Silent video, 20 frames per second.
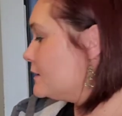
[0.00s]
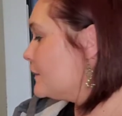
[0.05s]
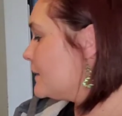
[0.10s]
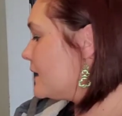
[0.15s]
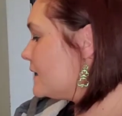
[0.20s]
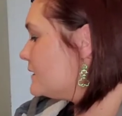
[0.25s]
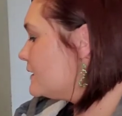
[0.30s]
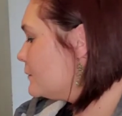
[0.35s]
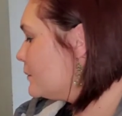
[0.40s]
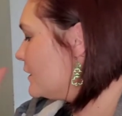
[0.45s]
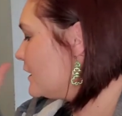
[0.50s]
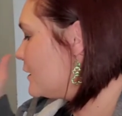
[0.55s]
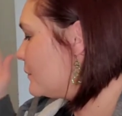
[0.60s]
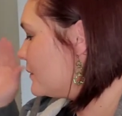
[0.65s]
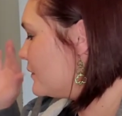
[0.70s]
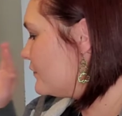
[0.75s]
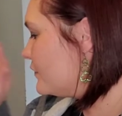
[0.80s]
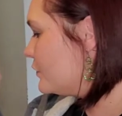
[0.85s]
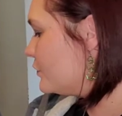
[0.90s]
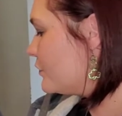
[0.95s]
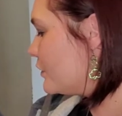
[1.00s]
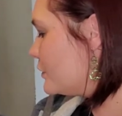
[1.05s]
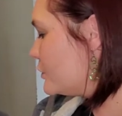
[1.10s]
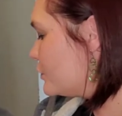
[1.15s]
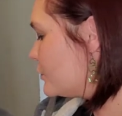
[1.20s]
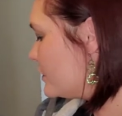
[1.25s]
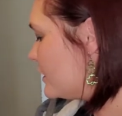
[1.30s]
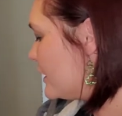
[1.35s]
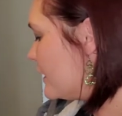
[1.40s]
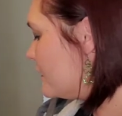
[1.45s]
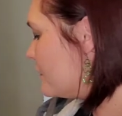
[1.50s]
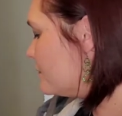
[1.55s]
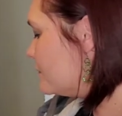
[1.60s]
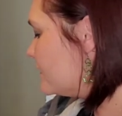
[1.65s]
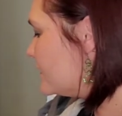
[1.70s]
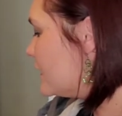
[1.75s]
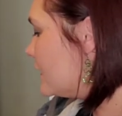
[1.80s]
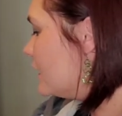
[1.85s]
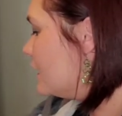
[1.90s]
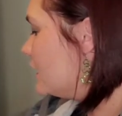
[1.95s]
but I did pick up a few grocery items.